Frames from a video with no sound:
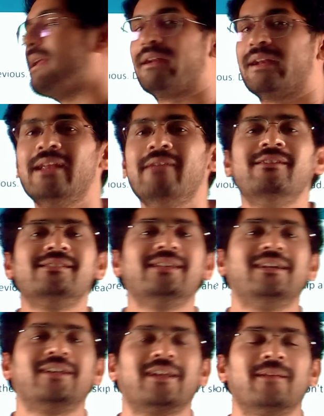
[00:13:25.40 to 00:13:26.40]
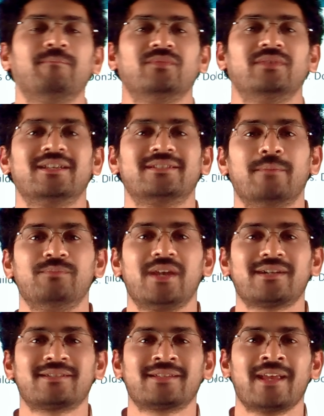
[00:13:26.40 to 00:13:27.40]
revisit the
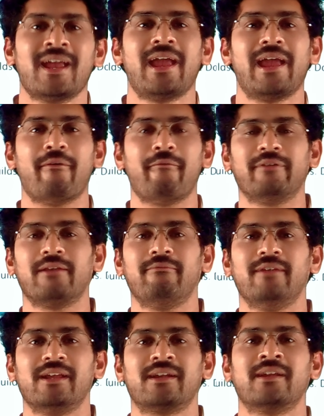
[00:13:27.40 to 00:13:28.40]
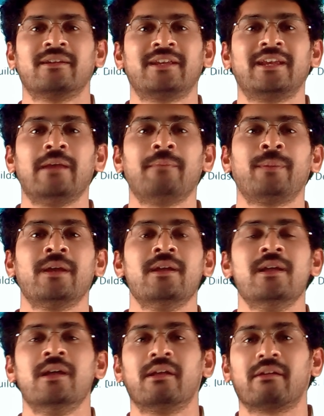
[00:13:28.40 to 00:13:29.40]
subjects every week. Keep
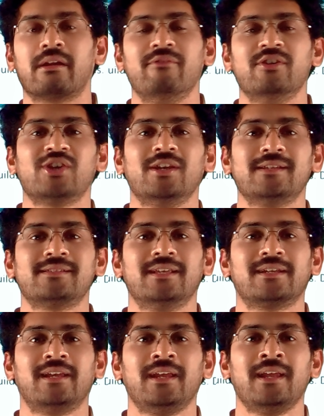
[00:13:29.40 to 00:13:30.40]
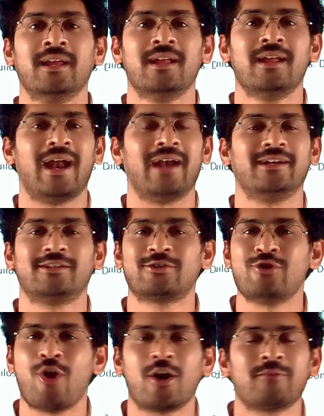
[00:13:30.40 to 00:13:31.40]
revision is the key, and
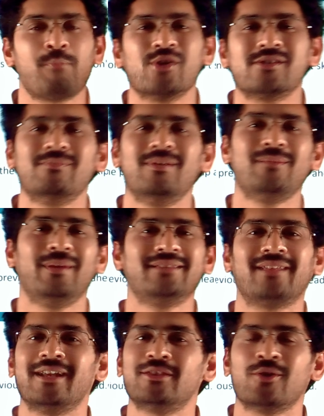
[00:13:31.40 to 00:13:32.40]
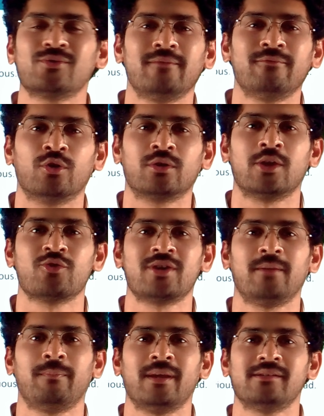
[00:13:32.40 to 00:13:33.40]
it's not possible by 3000
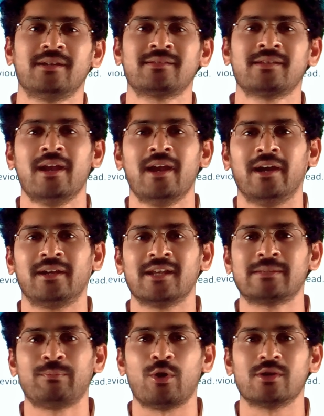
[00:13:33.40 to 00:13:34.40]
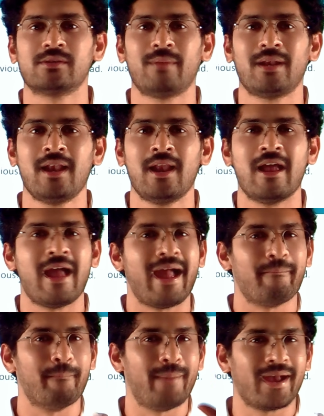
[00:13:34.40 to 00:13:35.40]
4000 pages. It is possible
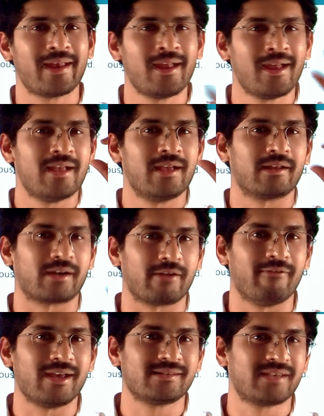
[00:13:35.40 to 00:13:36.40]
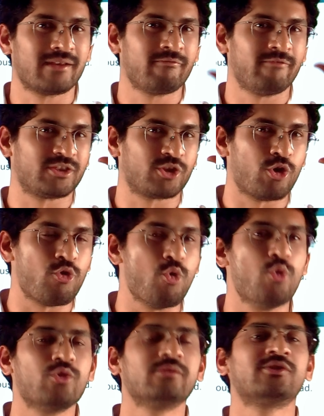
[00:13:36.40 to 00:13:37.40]
by revising with your
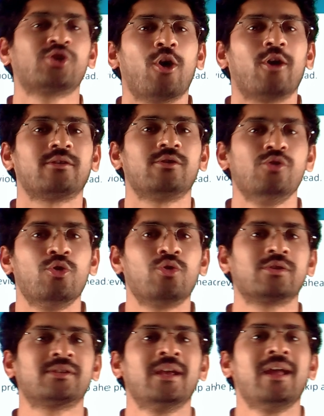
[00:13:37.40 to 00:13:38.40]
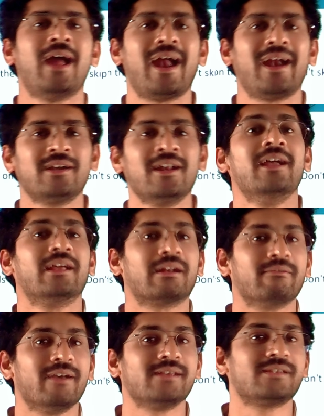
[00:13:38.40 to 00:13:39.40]
own short notes and
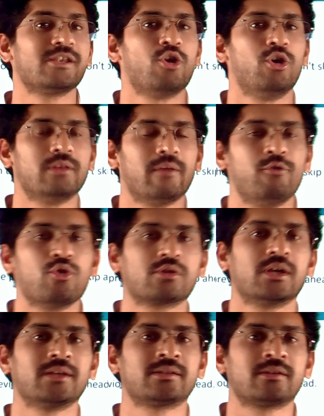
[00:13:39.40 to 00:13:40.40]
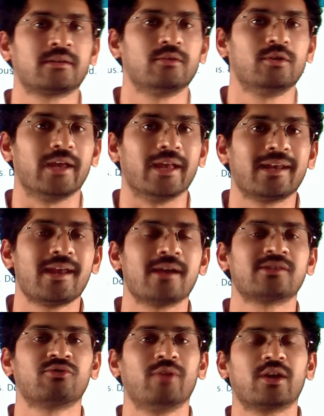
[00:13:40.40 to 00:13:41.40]
revising on the focused
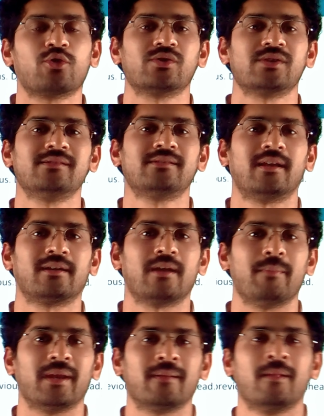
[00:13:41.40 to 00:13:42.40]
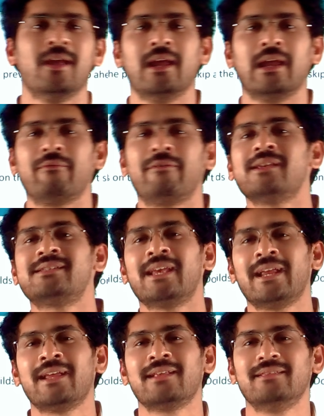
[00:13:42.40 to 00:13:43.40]
areas where questions are coming. If I
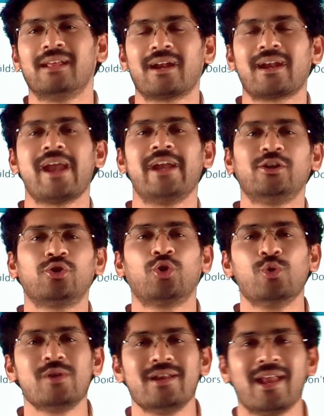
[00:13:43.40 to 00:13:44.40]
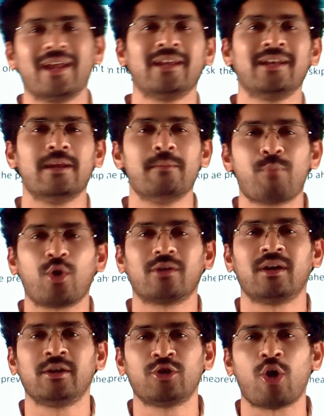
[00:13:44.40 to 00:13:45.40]
say there are 8 to 9
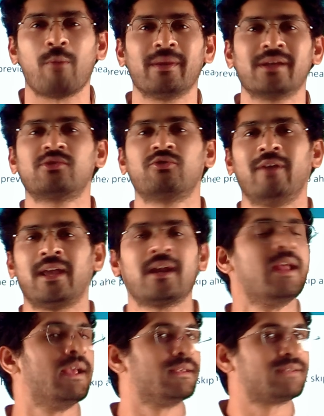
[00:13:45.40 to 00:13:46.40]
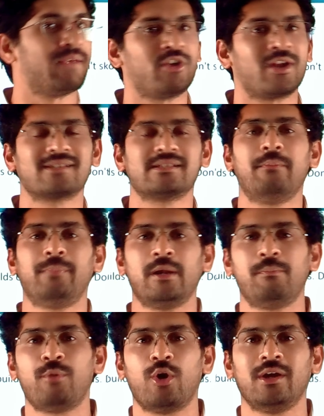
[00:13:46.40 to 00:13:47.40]
important topics where, say for
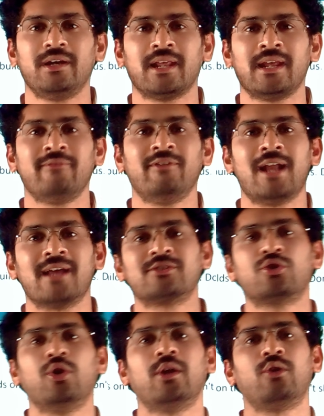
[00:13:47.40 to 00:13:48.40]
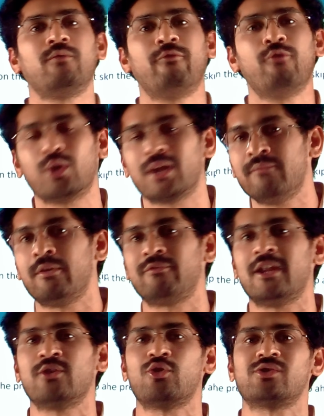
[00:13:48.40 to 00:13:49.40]
example, polity will ask you around
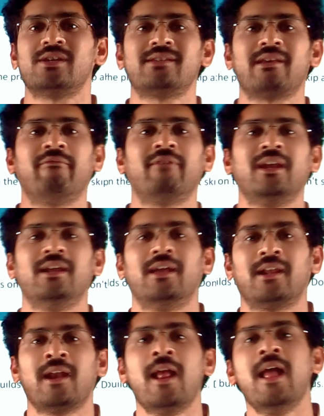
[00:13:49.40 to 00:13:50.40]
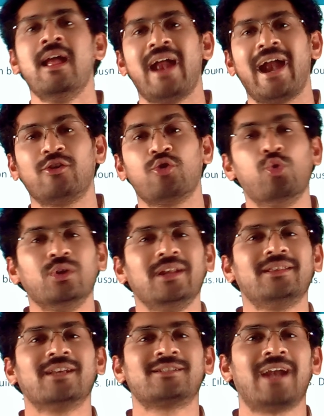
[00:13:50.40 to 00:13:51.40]
14-15 questions every year, and
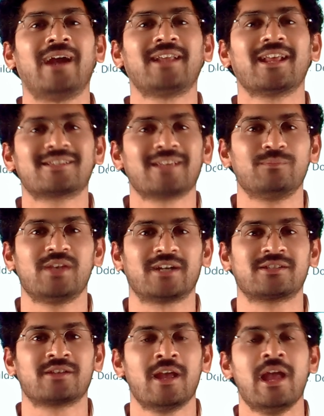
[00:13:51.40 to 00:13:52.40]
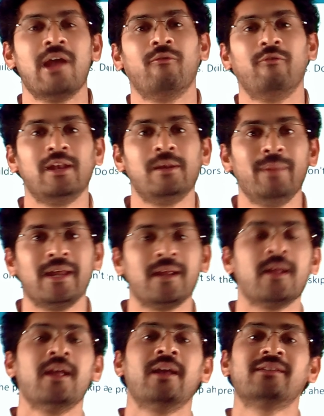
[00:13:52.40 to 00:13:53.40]
only the static subjects will
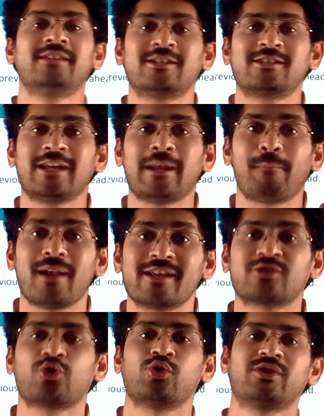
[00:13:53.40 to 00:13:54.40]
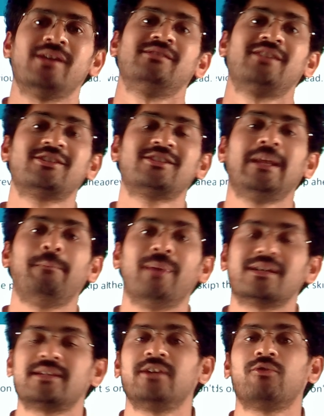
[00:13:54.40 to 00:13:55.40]
be 60 plus questions, 60%
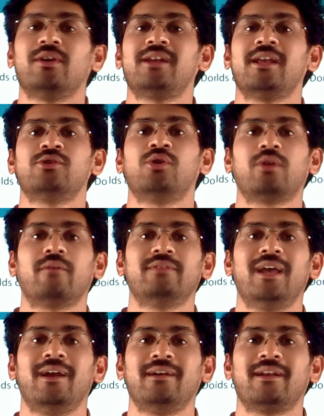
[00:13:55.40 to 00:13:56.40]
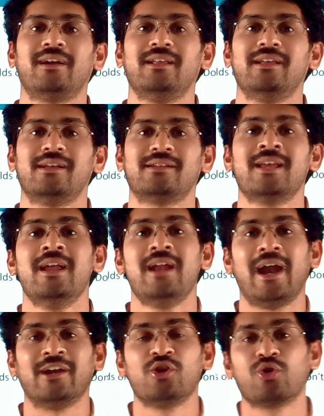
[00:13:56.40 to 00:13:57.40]
weightage out of the 100 years,
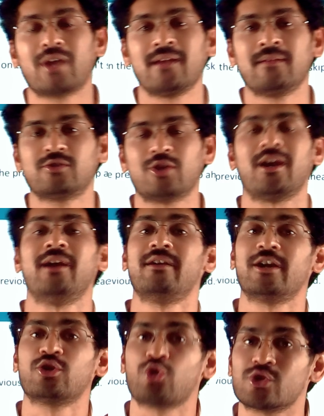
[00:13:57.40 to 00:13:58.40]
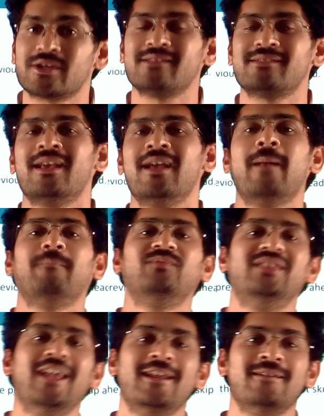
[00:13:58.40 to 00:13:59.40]
and you can, 100 questions,
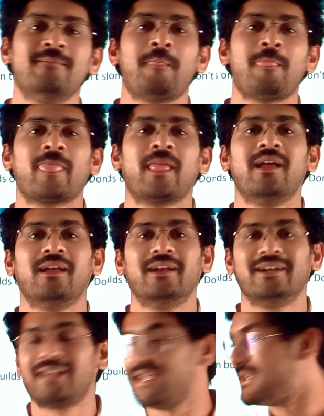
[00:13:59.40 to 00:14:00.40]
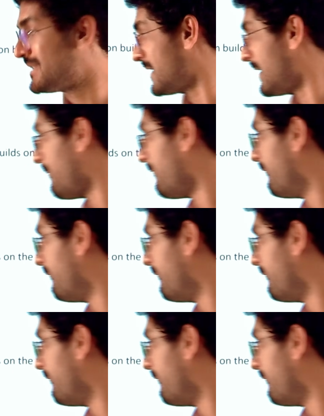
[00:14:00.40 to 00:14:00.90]
then it is